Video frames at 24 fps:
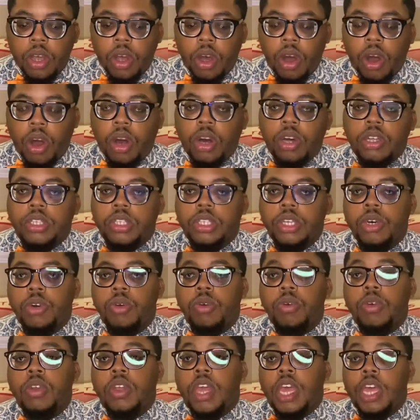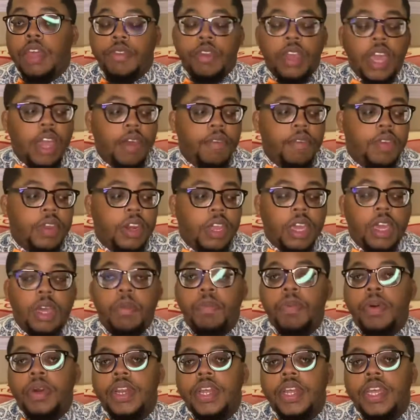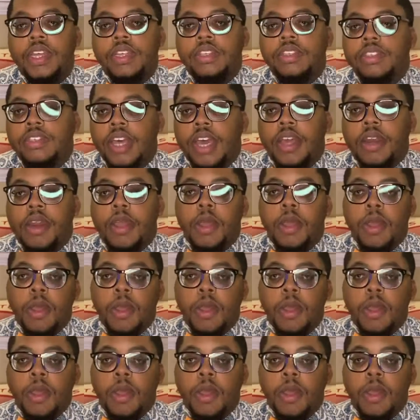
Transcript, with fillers: Also, if you have any input and insight,